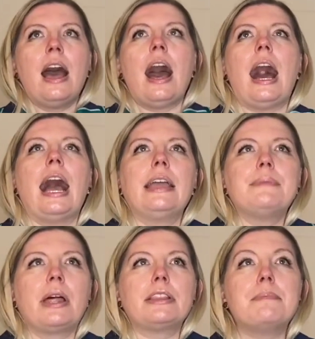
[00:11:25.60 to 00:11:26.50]
I am
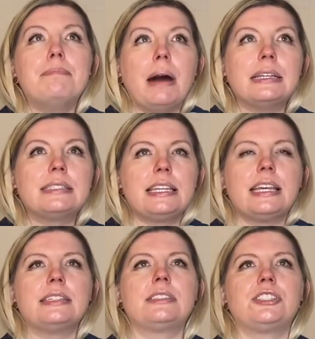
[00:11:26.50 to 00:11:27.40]
not the
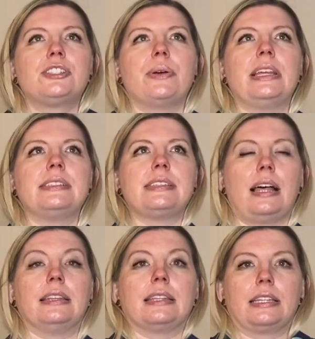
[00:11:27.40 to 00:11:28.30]
bustiest, so it is a
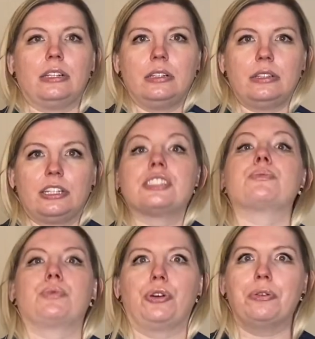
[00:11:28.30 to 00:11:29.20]
little, there's
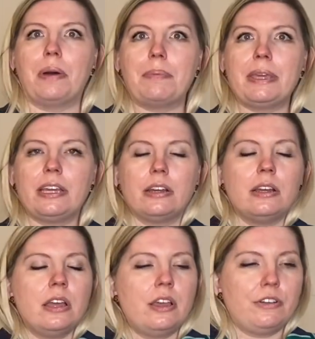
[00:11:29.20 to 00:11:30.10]
room up here
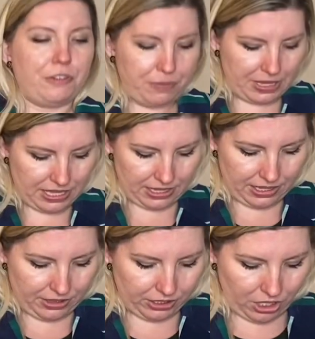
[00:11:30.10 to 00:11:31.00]
for me
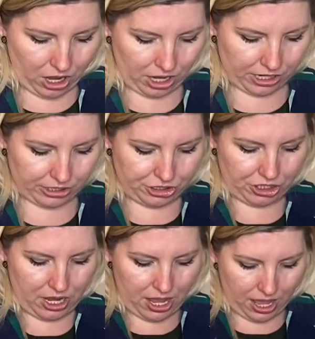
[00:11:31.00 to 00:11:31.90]
in the
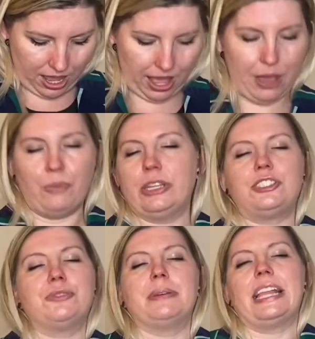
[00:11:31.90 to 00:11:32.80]
large.
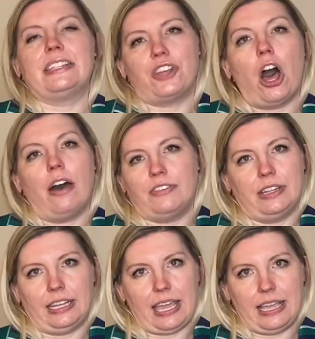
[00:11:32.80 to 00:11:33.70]
But that's often
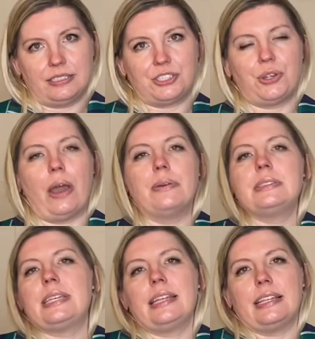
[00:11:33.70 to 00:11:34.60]
the case. So I would
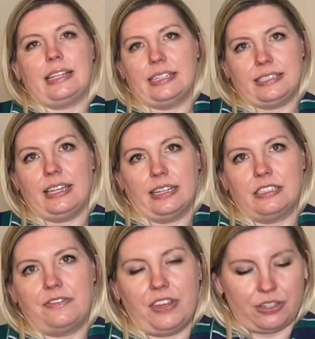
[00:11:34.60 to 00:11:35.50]
say that this does
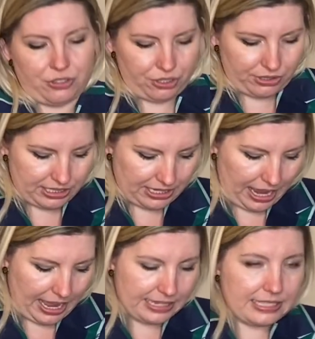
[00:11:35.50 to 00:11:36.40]
fit true to
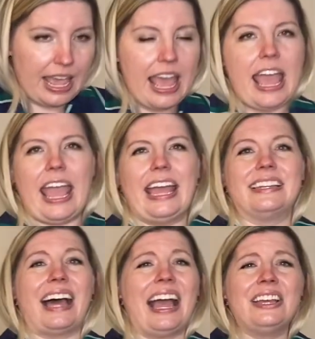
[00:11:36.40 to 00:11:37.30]
size,
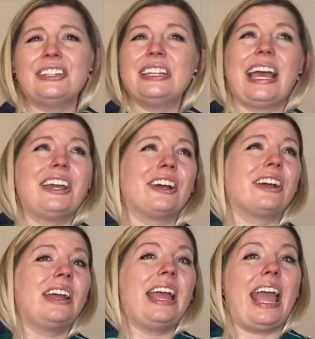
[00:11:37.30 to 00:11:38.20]
and I could
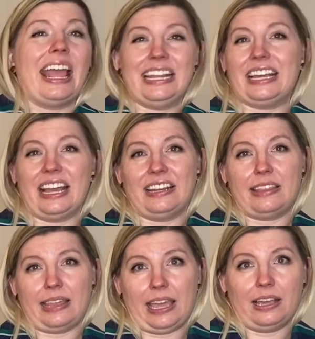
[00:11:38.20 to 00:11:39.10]
layer any kind of
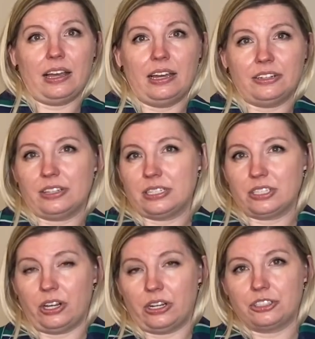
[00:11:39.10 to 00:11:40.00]
thing under this
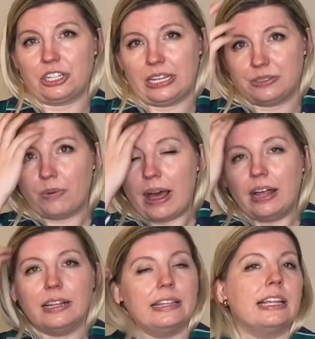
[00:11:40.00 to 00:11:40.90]
large as
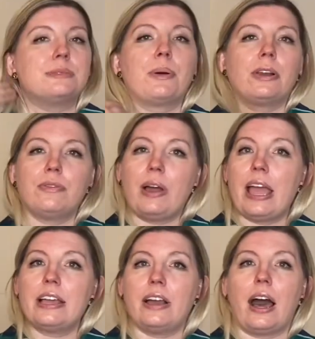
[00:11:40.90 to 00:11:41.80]
well. And that's part of why
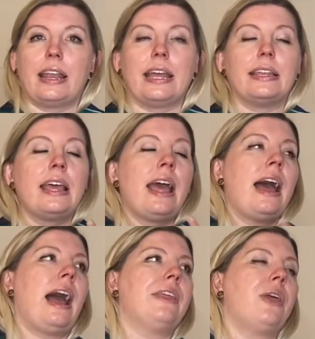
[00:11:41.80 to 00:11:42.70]
I got it.
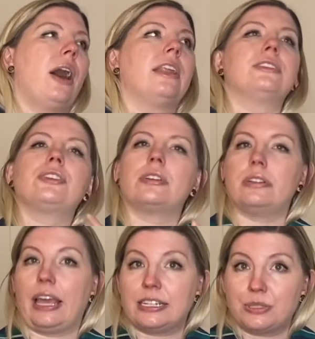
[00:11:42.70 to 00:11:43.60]
I thought a
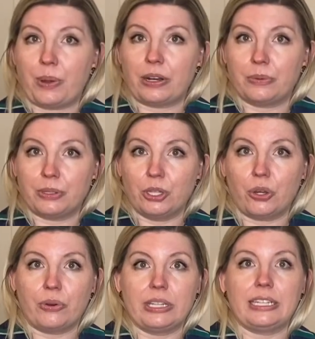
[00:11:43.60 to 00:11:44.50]
turtleneck sweater would
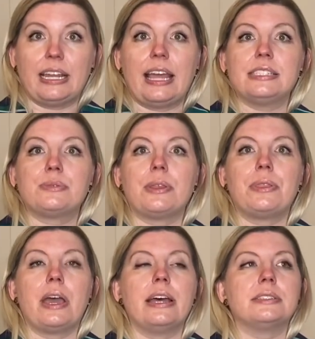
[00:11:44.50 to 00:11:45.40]
look really nice with
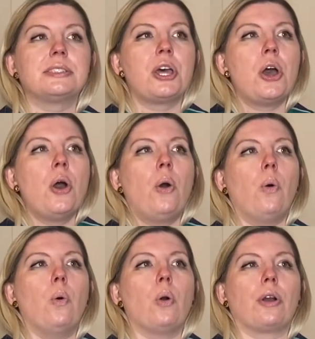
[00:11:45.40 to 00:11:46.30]
this,
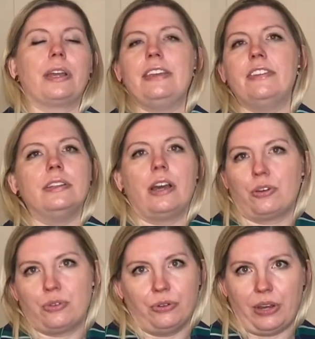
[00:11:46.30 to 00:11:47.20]
or even a
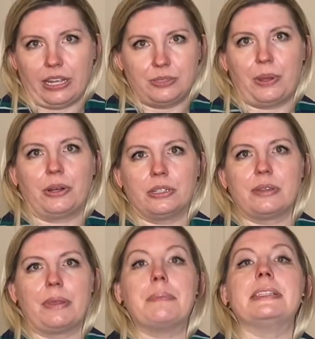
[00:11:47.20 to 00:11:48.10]
crew neck sweater or
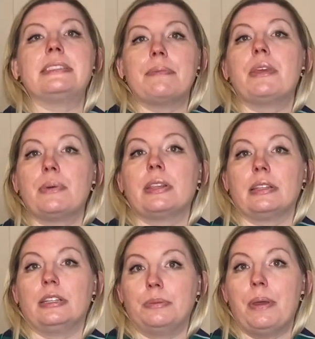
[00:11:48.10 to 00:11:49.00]
something, but something with a
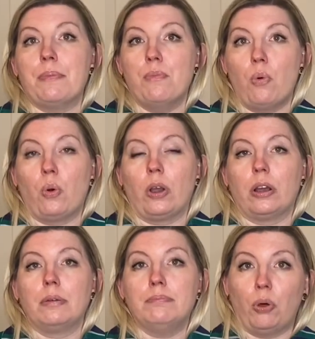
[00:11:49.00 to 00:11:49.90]
little bit
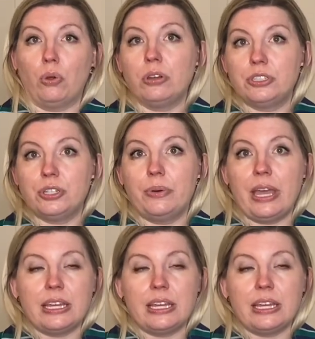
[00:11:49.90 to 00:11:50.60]
more bulk to it.